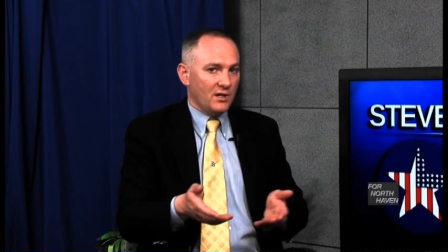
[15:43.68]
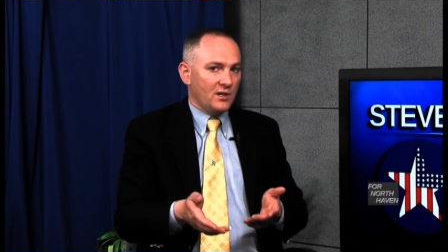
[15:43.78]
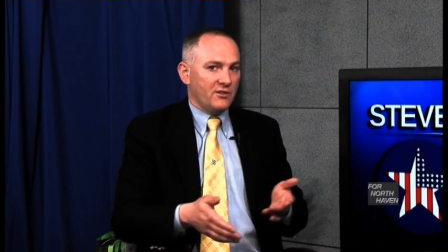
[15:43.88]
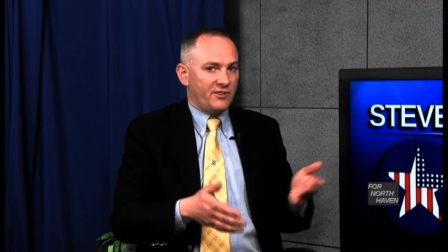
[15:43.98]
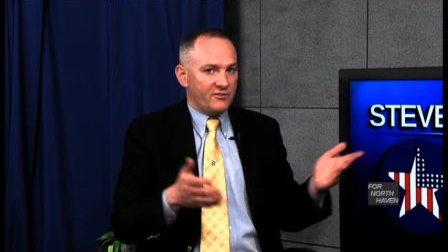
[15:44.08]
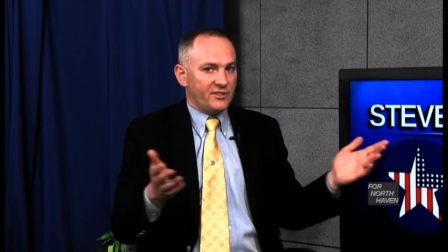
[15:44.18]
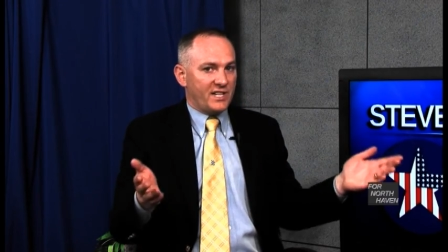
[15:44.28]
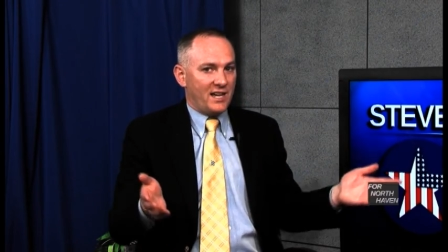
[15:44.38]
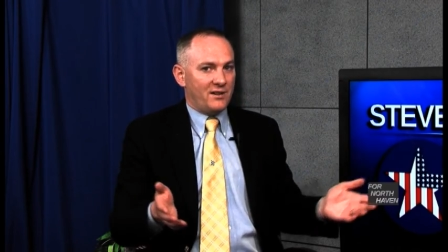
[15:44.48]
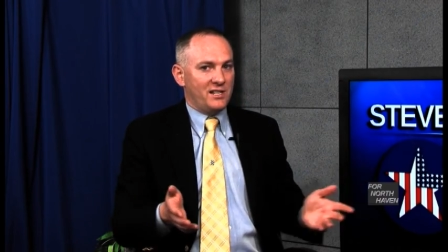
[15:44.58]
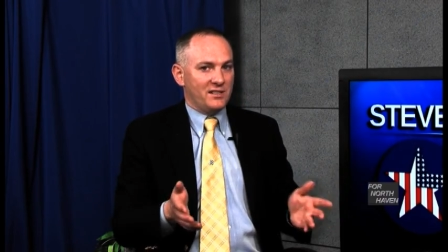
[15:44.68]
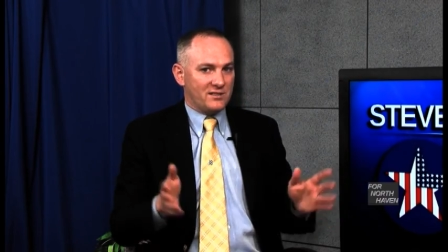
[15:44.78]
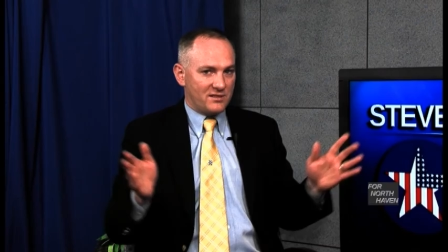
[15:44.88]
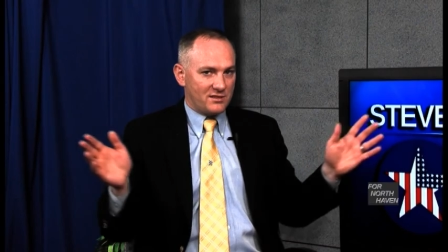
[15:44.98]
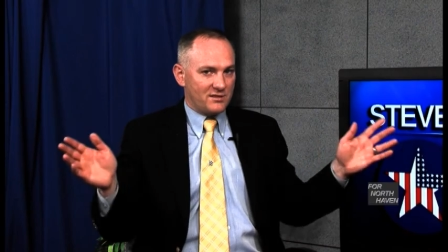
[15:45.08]
Fairfield County,
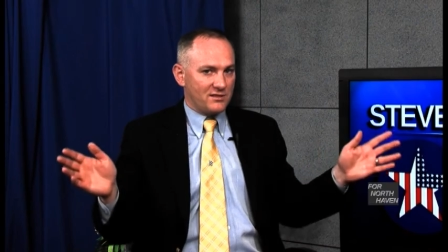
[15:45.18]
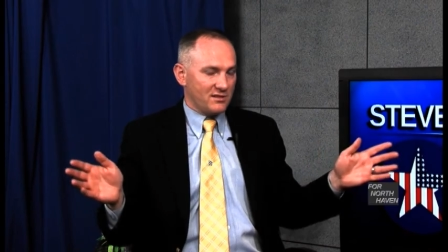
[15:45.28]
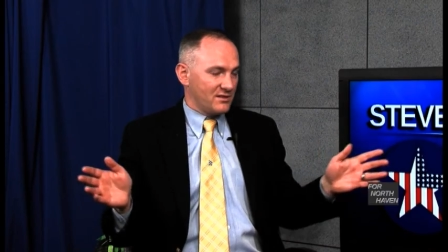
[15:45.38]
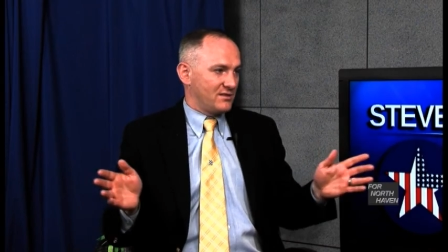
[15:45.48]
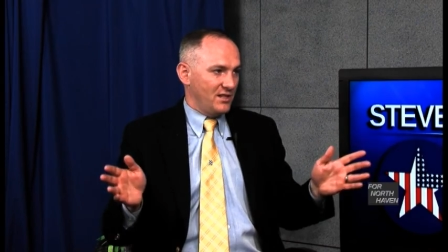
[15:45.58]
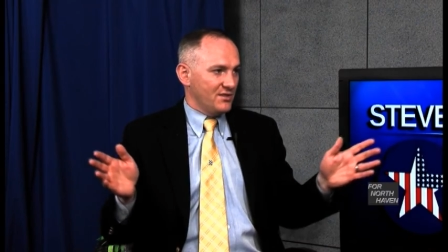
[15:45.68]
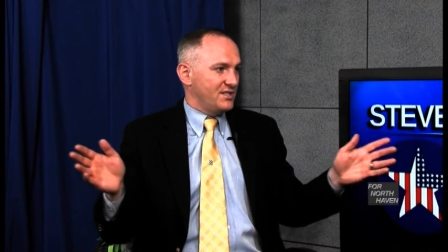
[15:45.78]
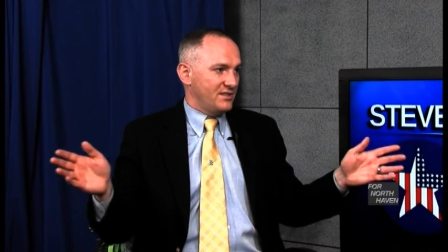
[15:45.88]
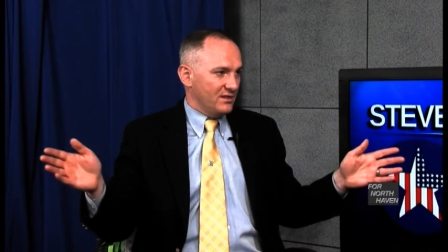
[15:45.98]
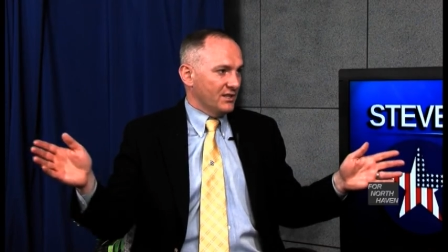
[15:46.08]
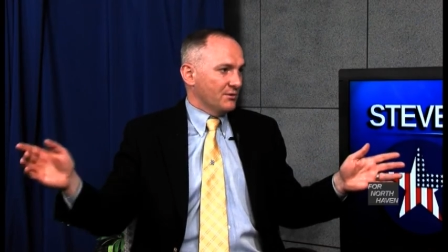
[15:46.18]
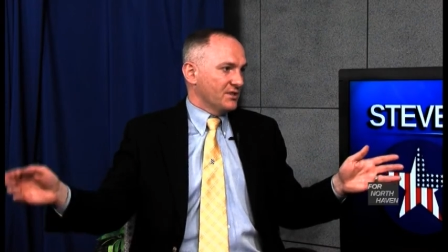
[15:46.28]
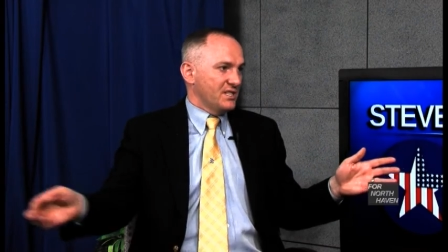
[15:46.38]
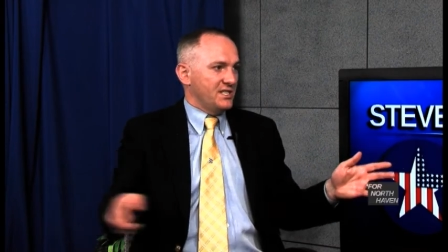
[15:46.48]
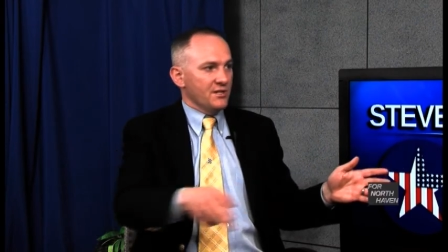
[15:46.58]
there's
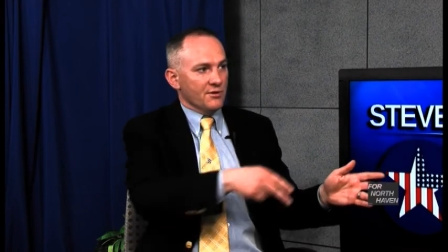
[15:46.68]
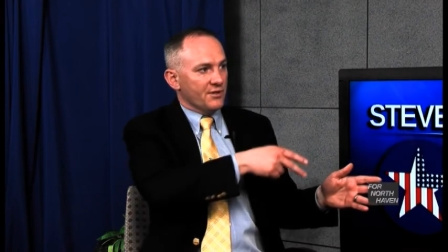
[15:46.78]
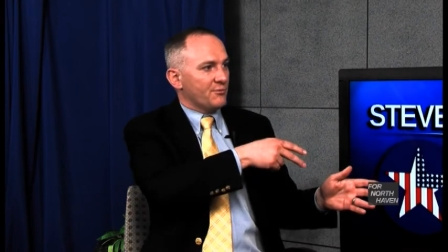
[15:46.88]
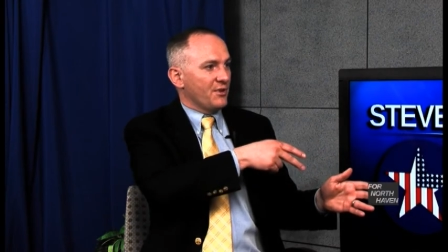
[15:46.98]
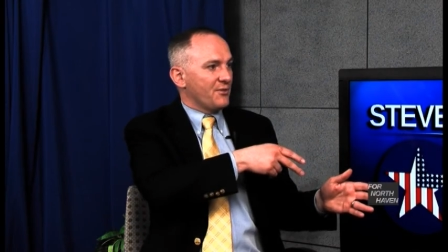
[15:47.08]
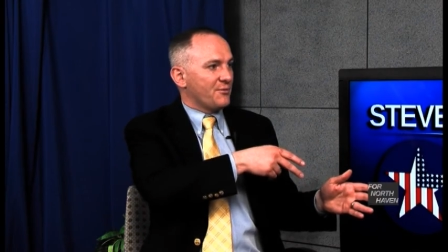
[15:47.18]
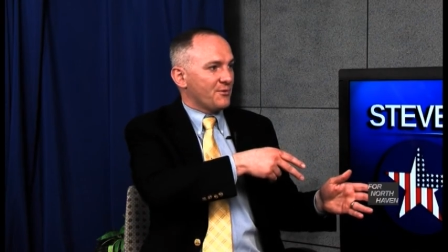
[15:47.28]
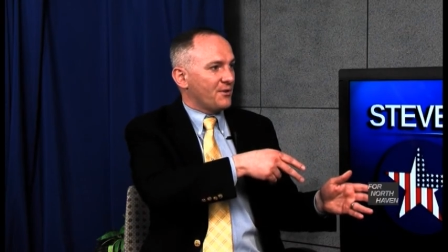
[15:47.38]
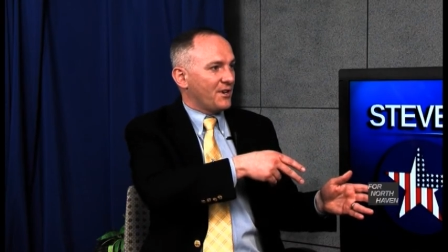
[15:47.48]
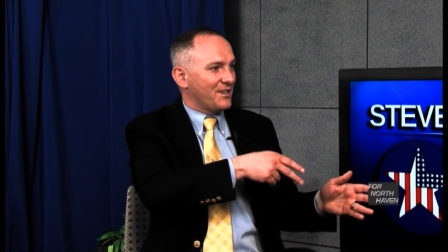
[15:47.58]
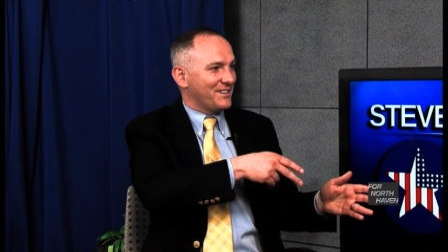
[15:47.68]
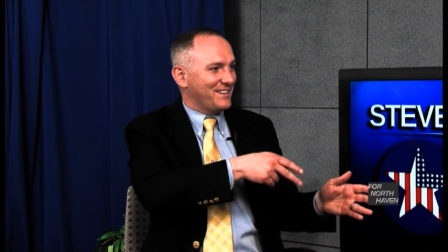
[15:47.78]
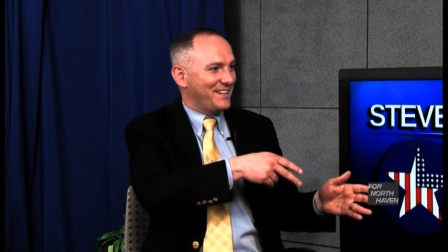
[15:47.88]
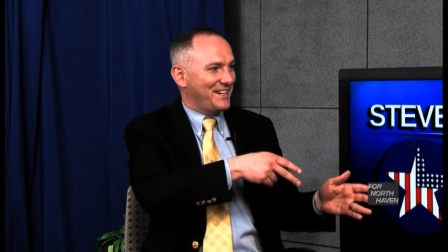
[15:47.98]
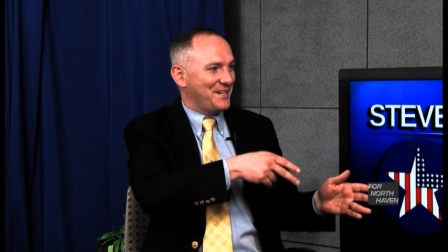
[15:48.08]
literally deer that run through
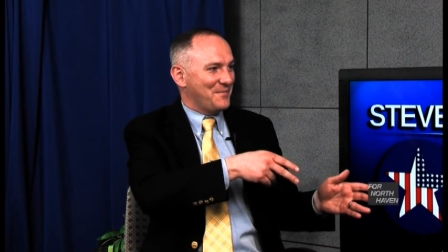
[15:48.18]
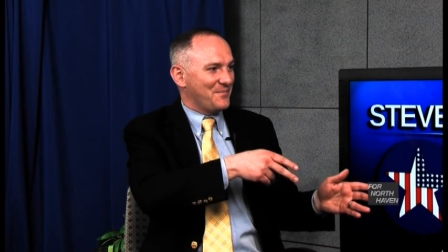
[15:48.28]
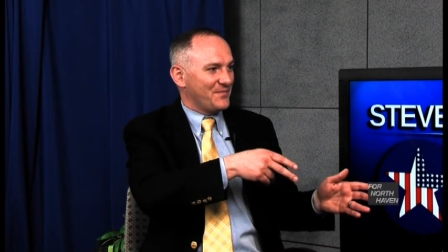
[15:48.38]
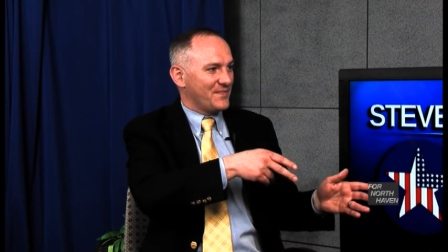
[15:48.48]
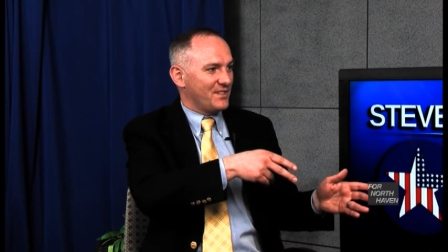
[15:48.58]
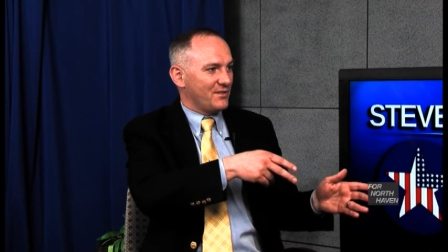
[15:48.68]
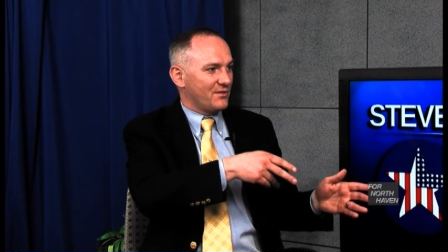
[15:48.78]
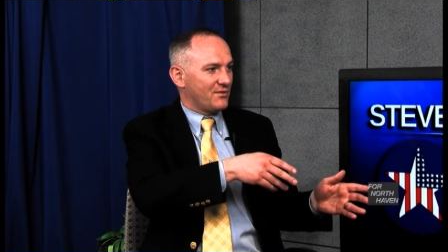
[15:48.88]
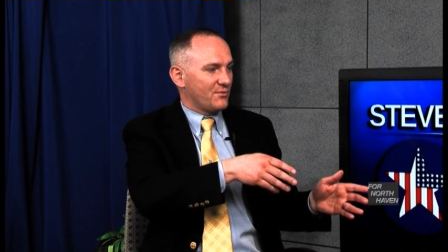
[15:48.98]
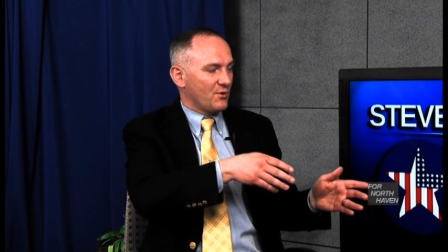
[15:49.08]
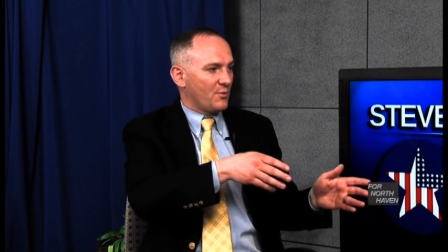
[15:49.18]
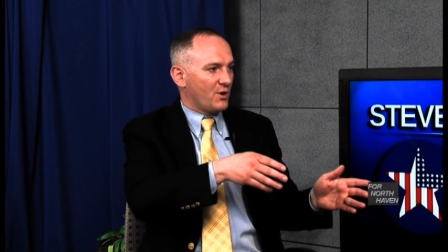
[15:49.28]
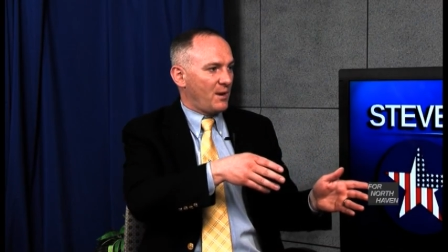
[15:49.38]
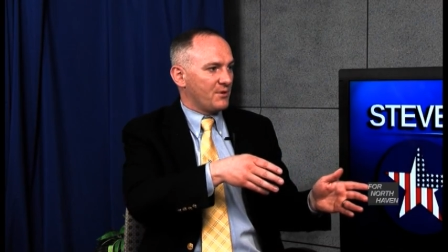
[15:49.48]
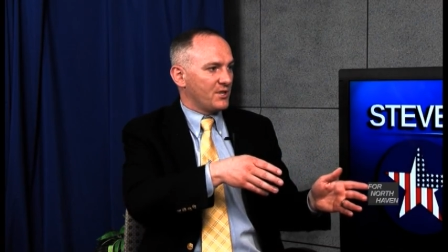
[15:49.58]
our
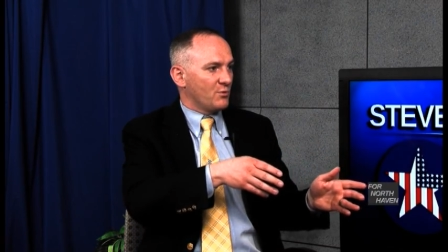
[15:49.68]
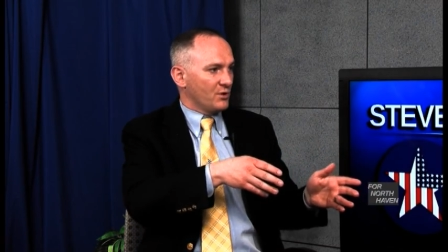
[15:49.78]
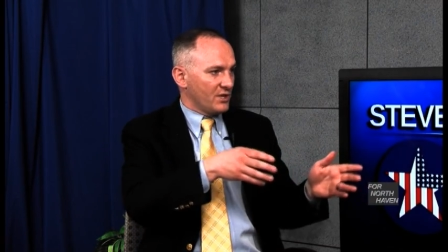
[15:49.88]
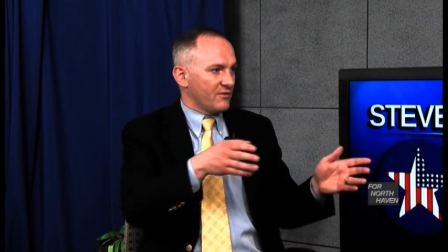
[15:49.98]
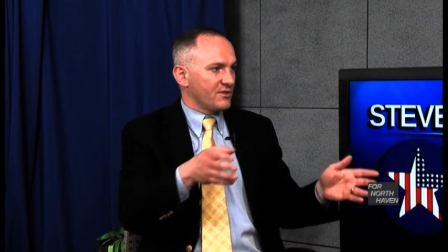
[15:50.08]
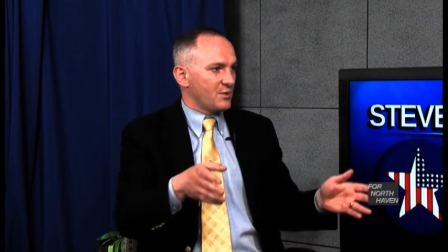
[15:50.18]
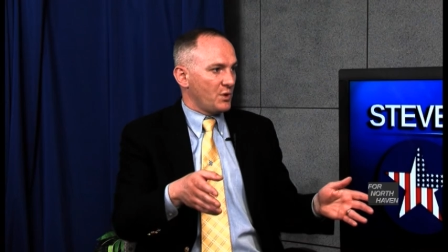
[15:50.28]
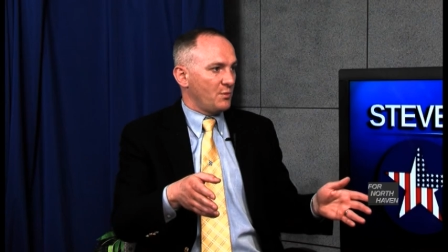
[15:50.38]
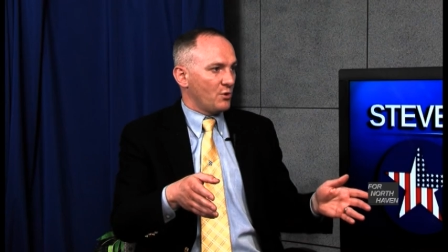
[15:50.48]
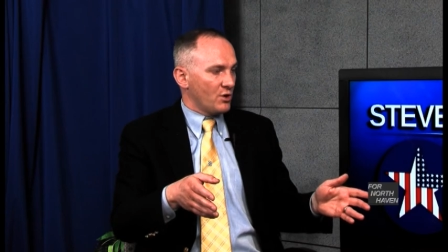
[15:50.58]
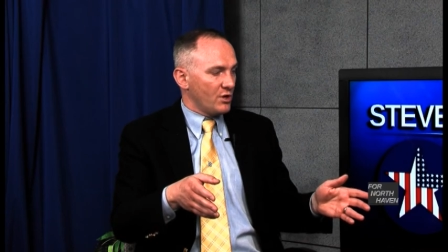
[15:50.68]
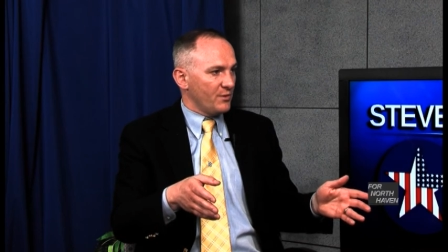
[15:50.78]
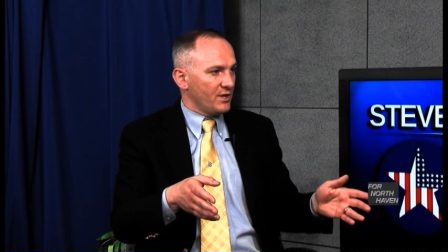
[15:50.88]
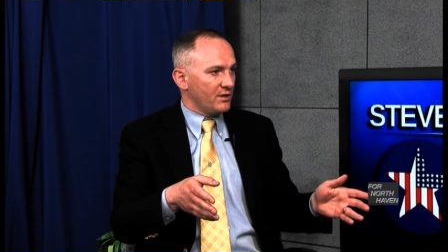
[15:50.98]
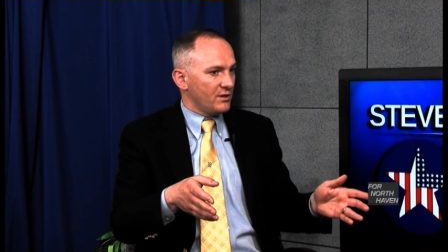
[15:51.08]
property. We're looking for somebody more
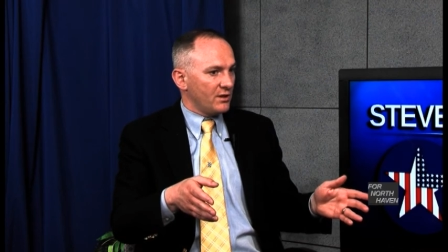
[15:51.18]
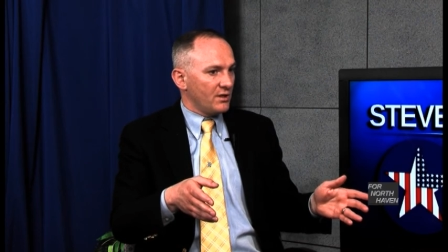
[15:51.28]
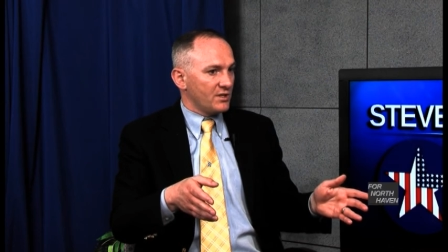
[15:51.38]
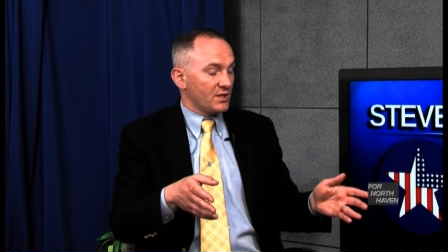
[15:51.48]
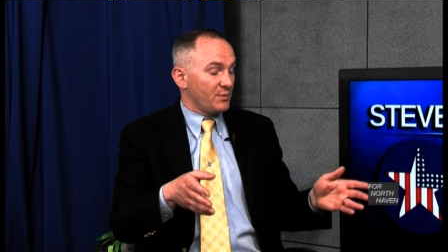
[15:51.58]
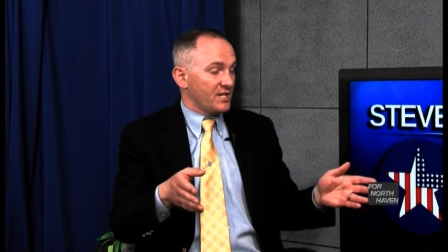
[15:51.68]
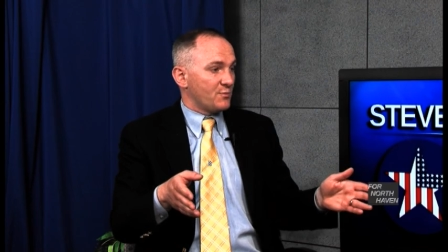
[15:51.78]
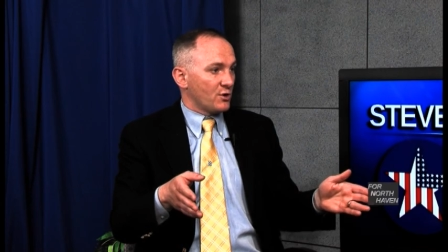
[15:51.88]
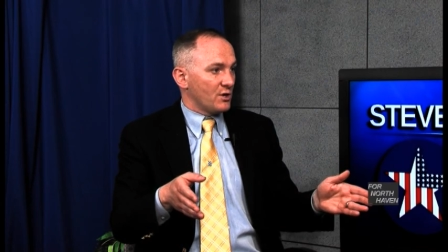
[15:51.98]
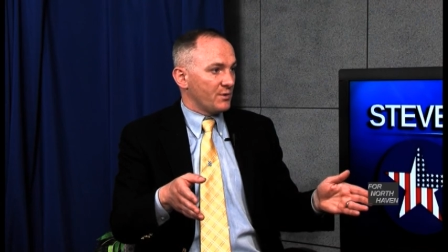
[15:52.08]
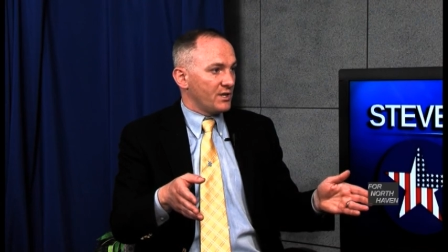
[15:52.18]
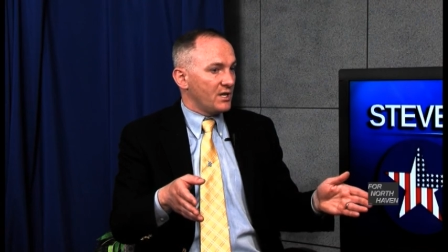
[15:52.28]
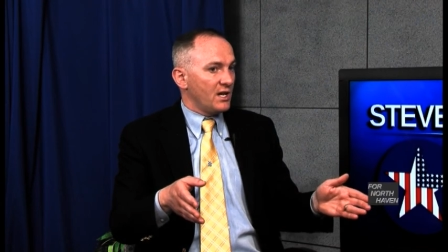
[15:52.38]
urban, someplace more urban.